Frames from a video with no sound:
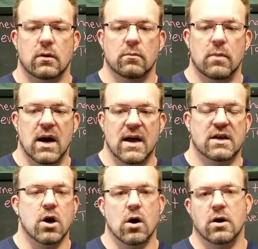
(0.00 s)
My
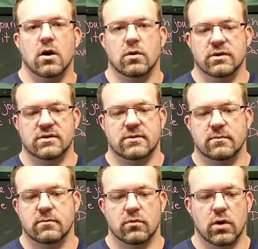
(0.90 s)
cardio is
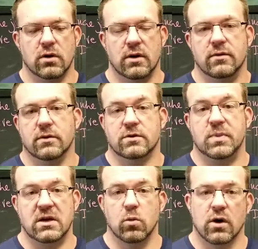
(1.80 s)
really the
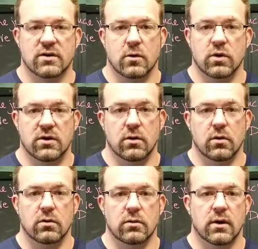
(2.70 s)
speed work that we do